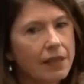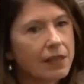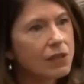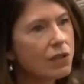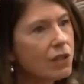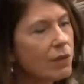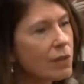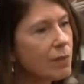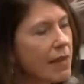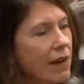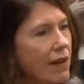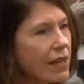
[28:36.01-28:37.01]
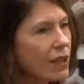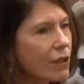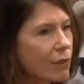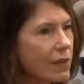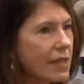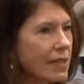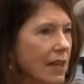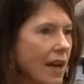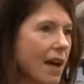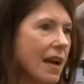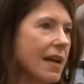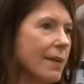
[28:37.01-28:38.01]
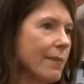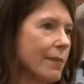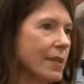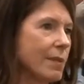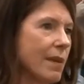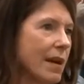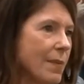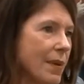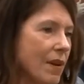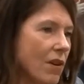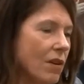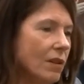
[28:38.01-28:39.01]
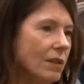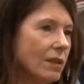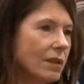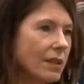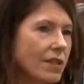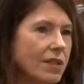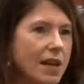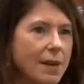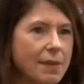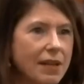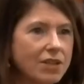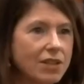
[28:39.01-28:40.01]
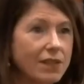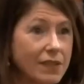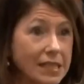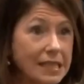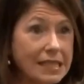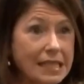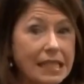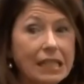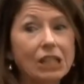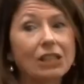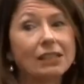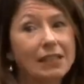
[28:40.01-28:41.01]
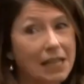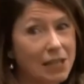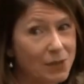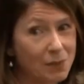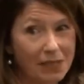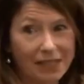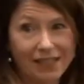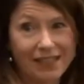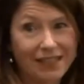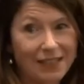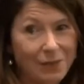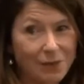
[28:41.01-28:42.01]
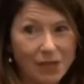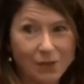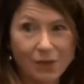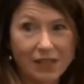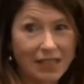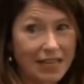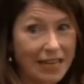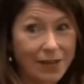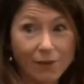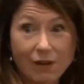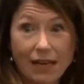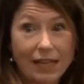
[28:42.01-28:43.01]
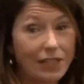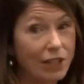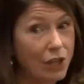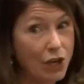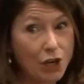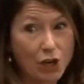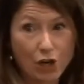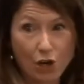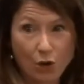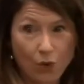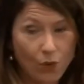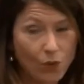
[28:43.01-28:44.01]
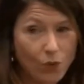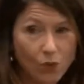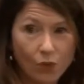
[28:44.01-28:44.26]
So she was married three times, my Beryl. There's not a mention of a single husband tonight, right? No,